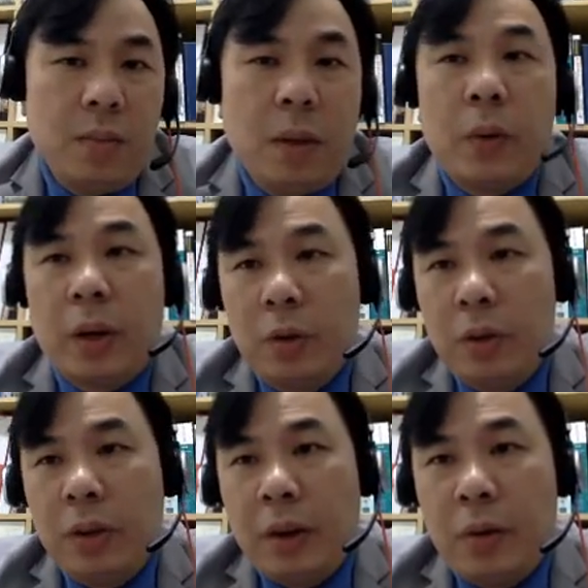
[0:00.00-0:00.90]
But we're going to
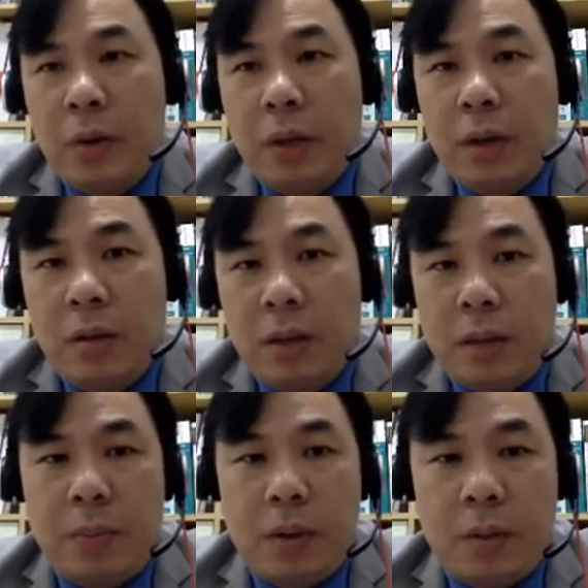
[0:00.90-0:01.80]
narrow down
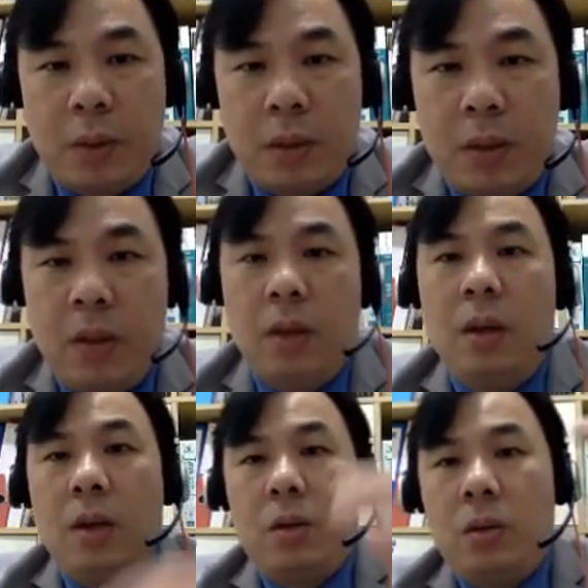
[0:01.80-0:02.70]
that possibility
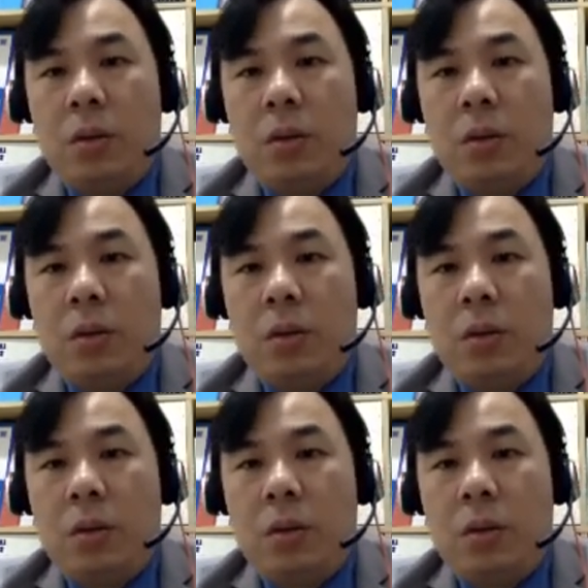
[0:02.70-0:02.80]
so that